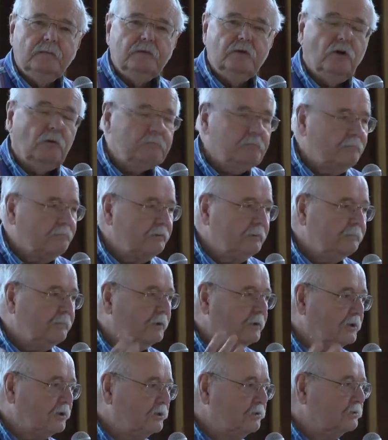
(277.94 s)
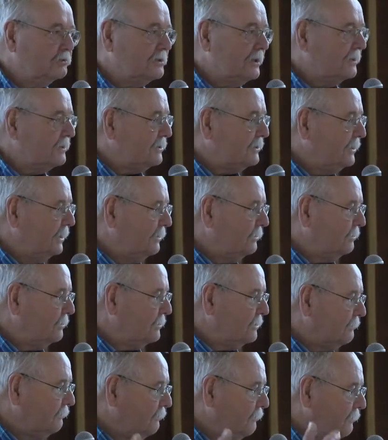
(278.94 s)
you know, people accuse us
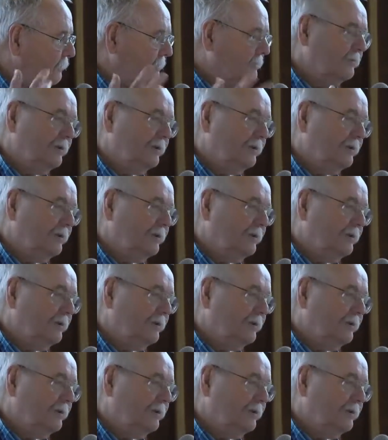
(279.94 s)
seniors of,